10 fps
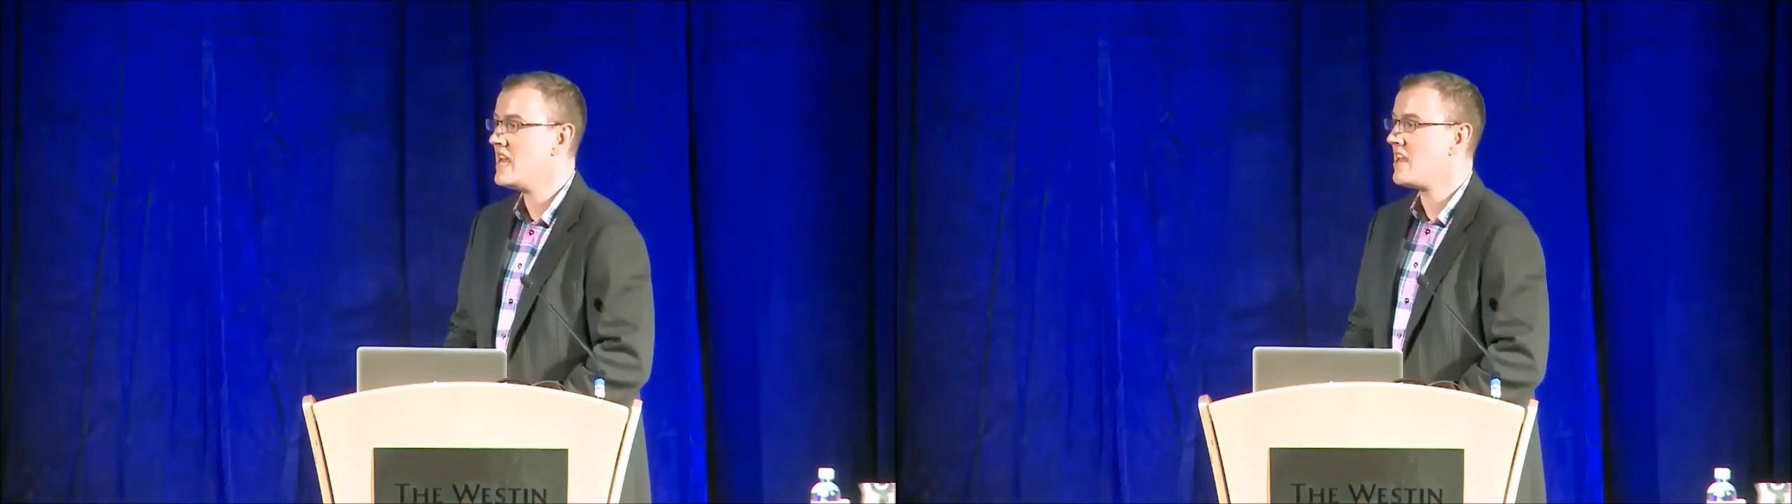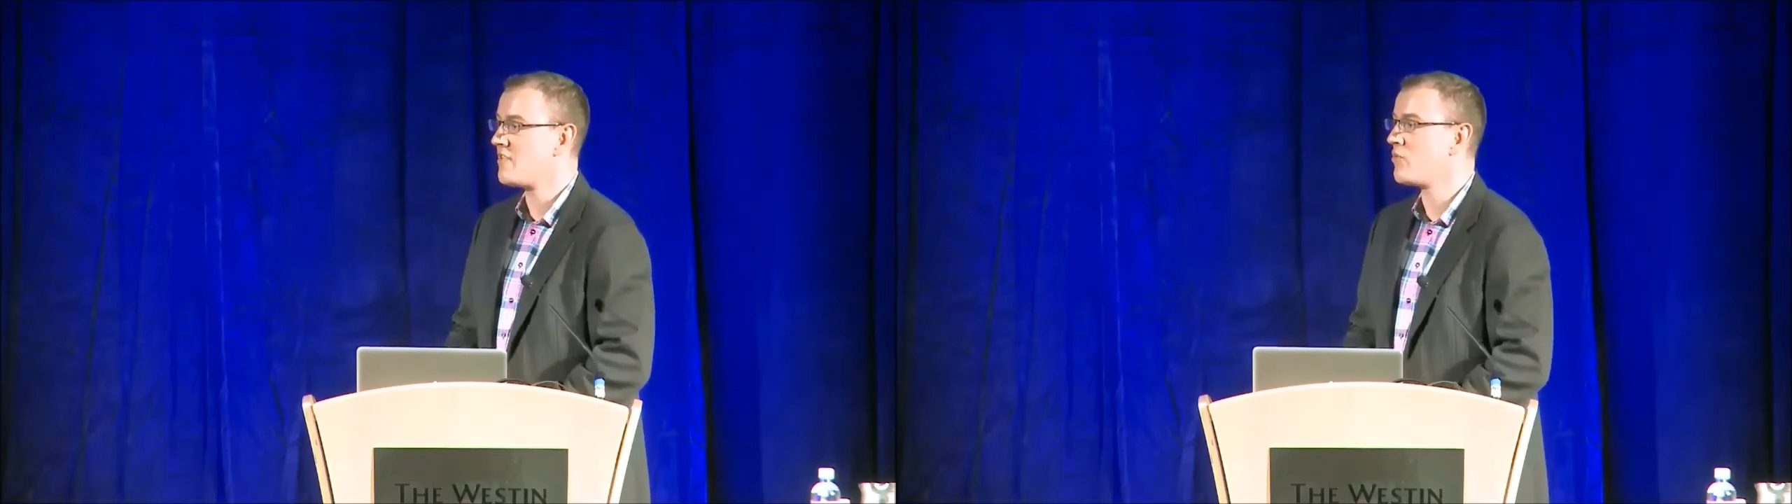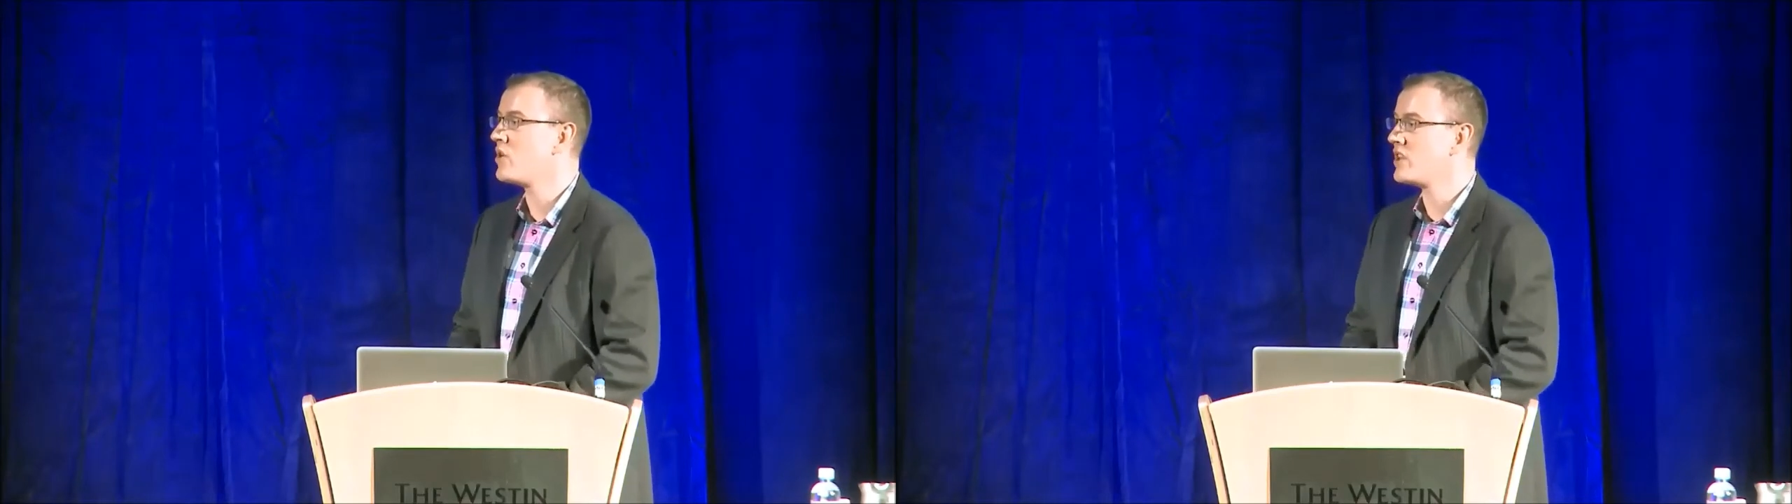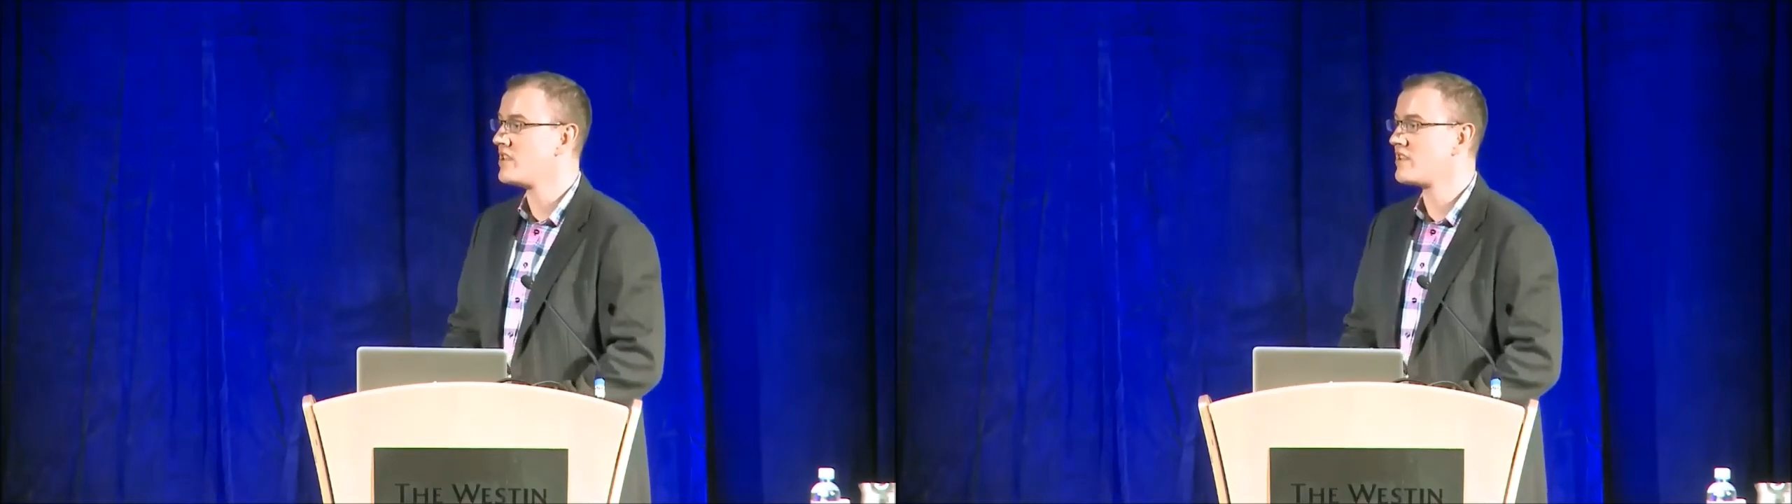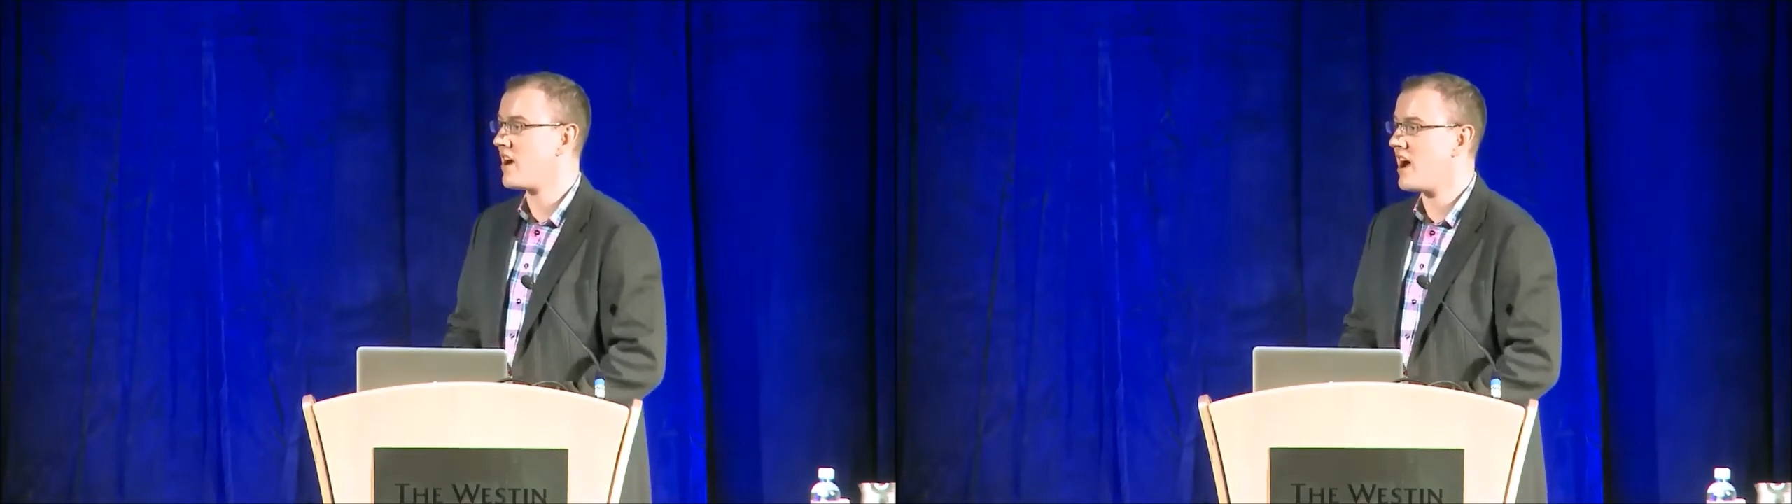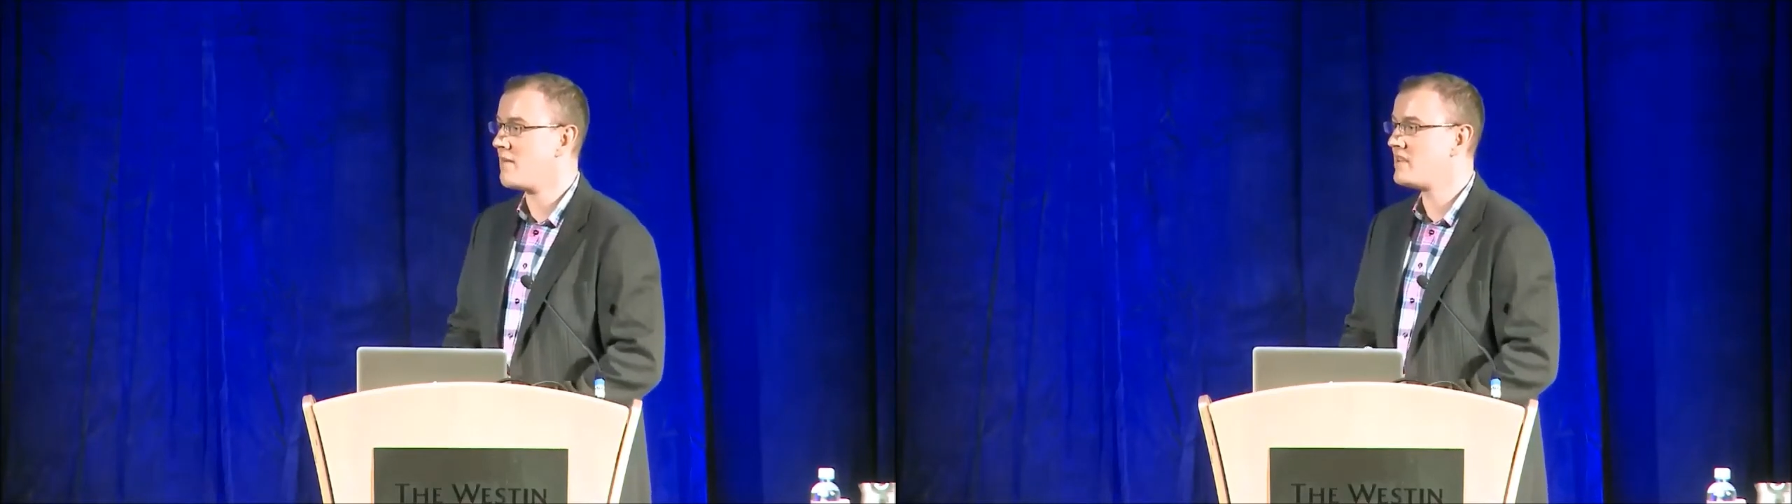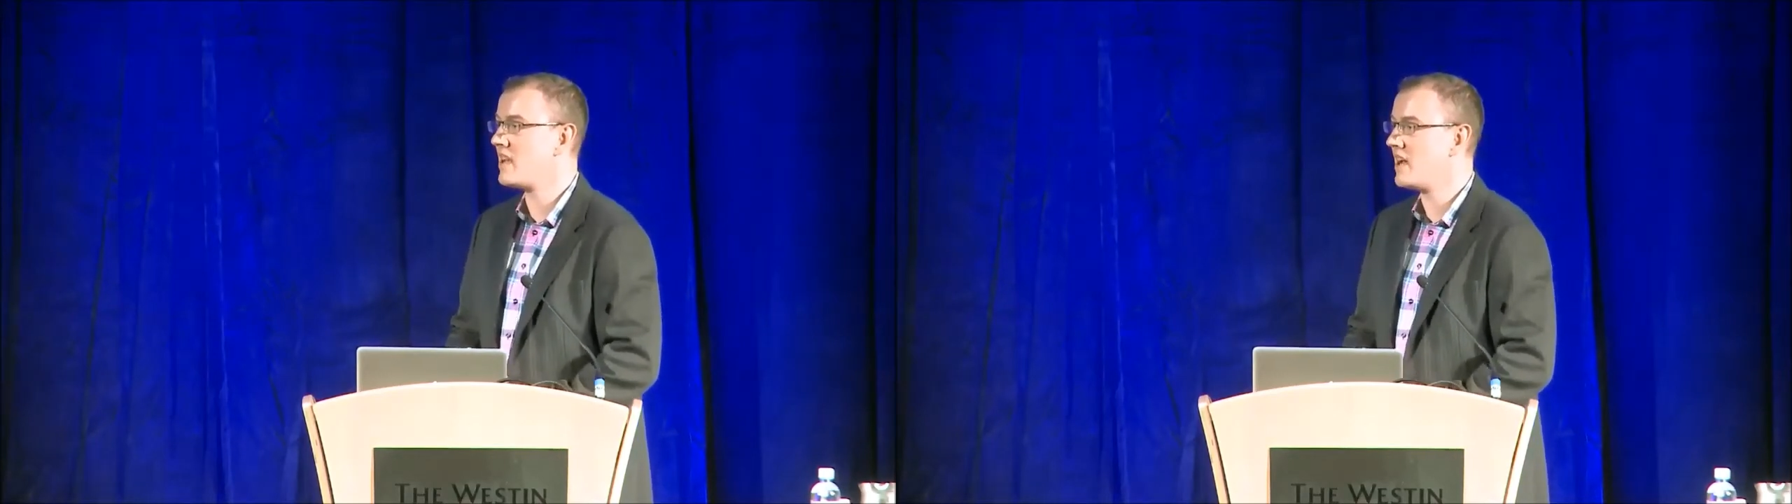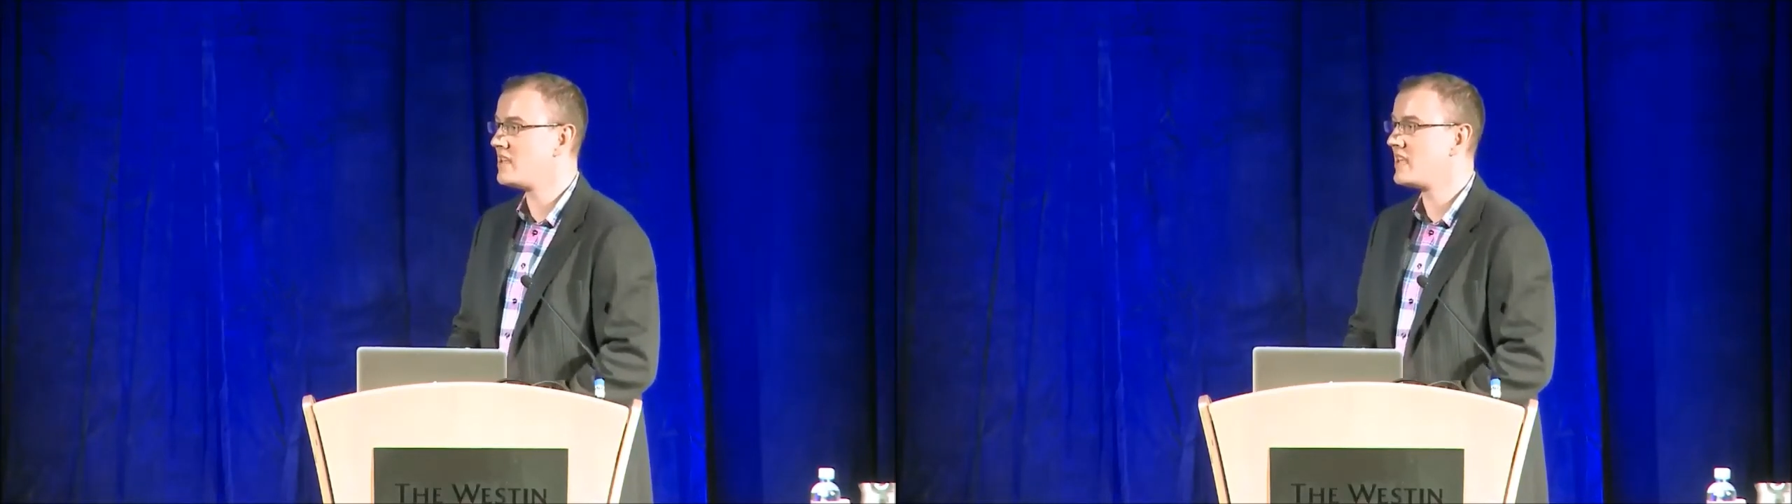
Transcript: is really the time to